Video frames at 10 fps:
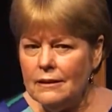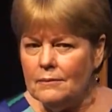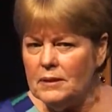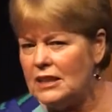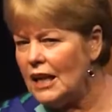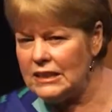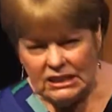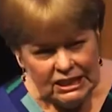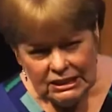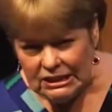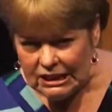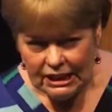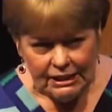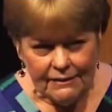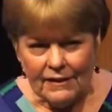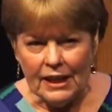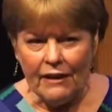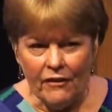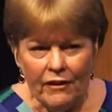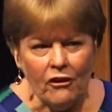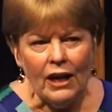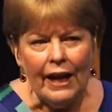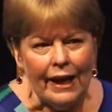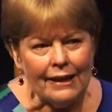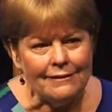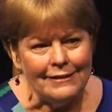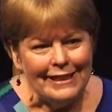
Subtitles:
besides Disney that I've ever had,